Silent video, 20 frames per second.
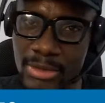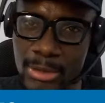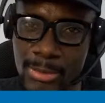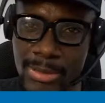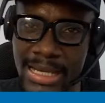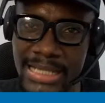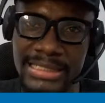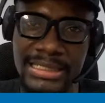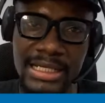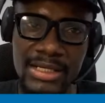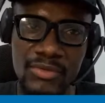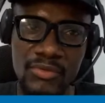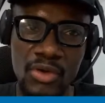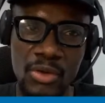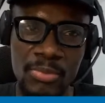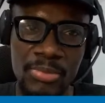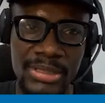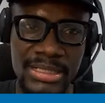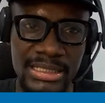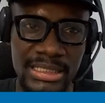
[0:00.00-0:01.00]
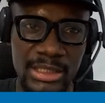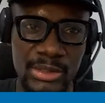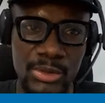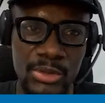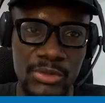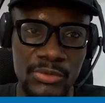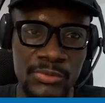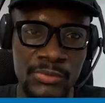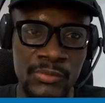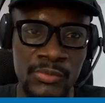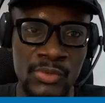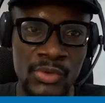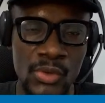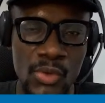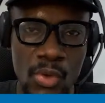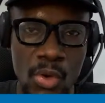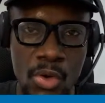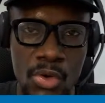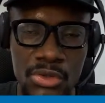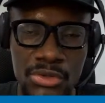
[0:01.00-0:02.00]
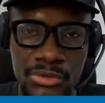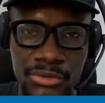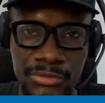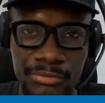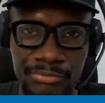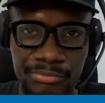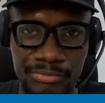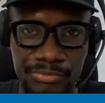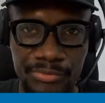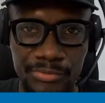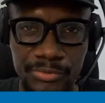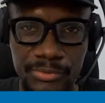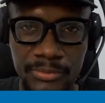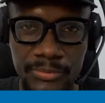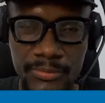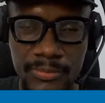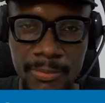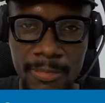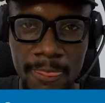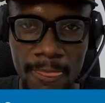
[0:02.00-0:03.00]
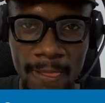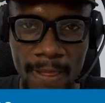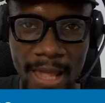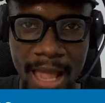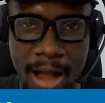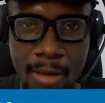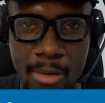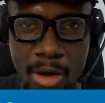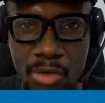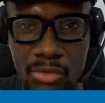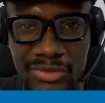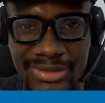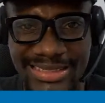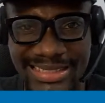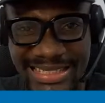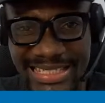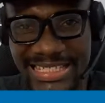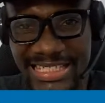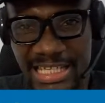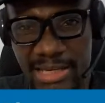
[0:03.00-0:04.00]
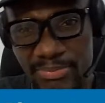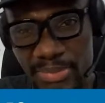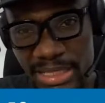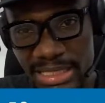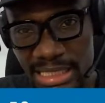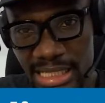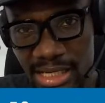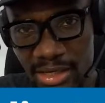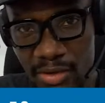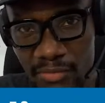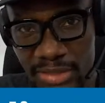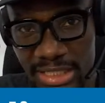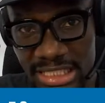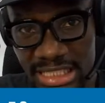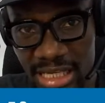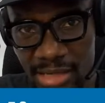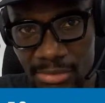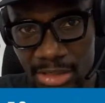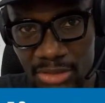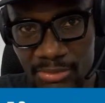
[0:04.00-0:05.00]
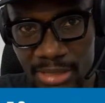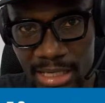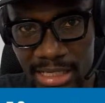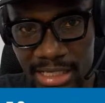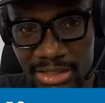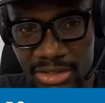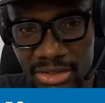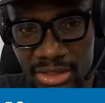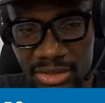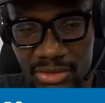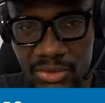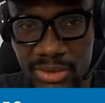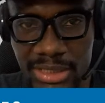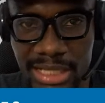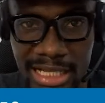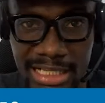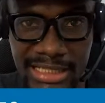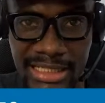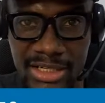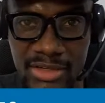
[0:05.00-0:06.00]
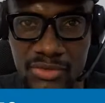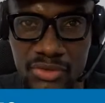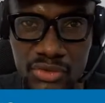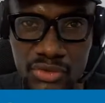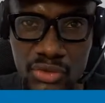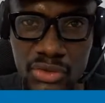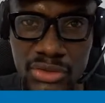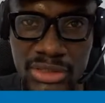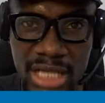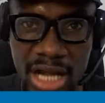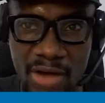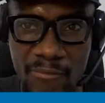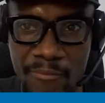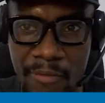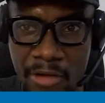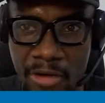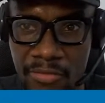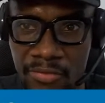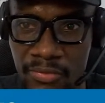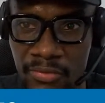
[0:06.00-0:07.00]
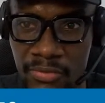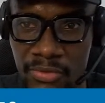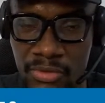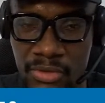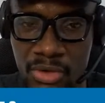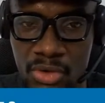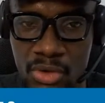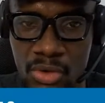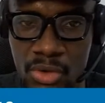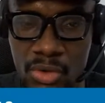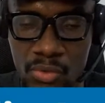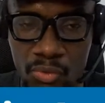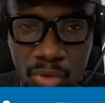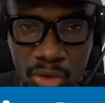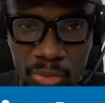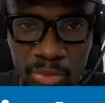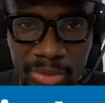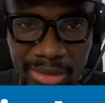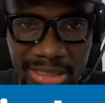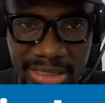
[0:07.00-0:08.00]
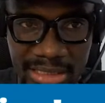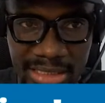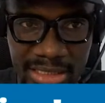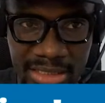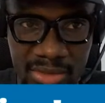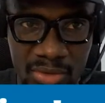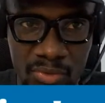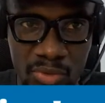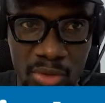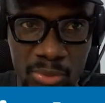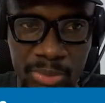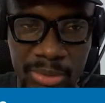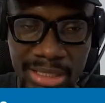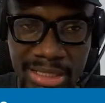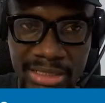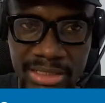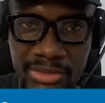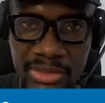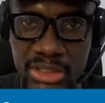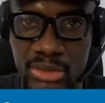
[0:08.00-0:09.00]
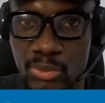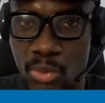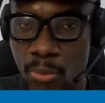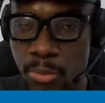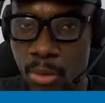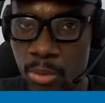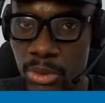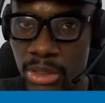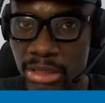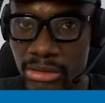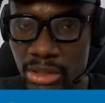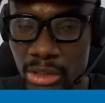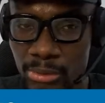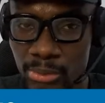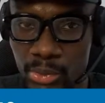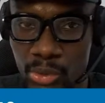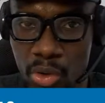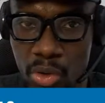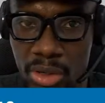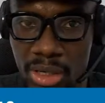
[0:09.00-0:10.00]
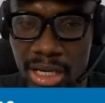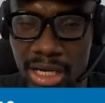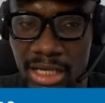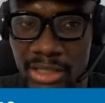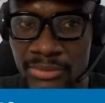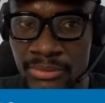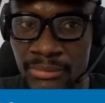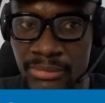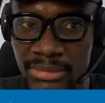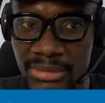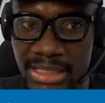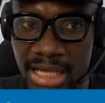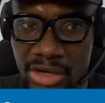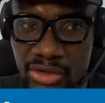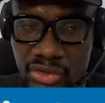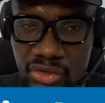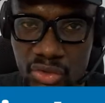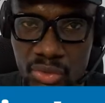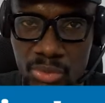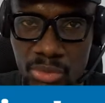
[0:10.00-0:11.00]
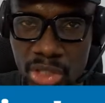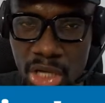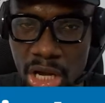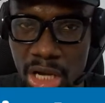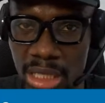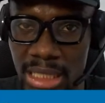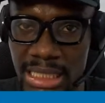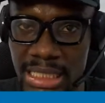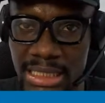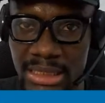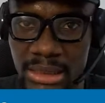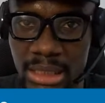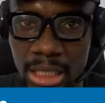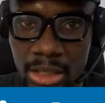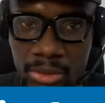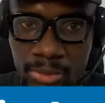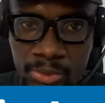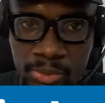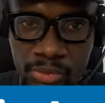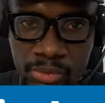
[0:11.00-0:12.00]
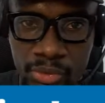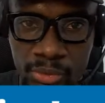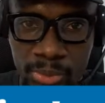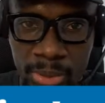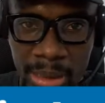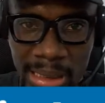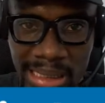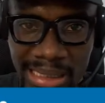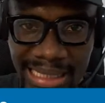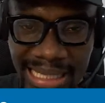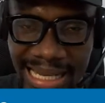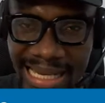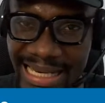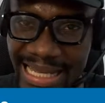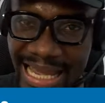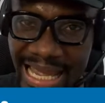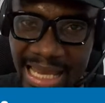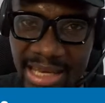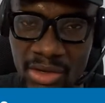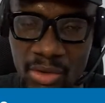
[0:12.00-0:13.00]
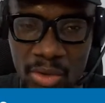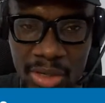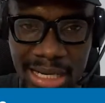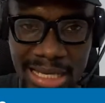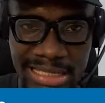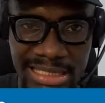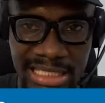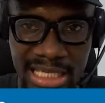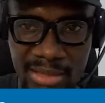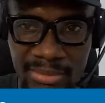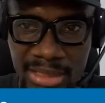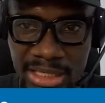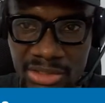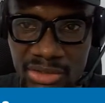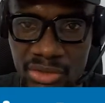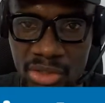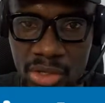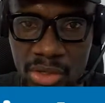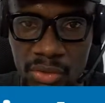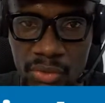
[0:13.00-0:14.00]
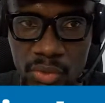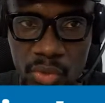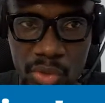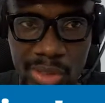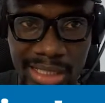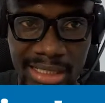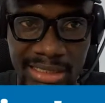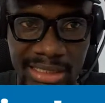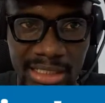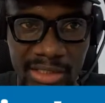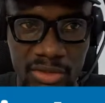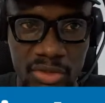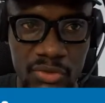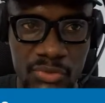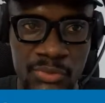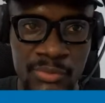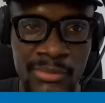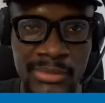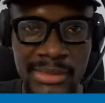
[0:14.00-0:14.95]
remember, I said WordPress alone owns about 60% of the CMS market share. So that tells you just how powerful WordPress is. So WordPress is more popular than Blogger, than Joomla, than Drupal, and any other CMS you can think of.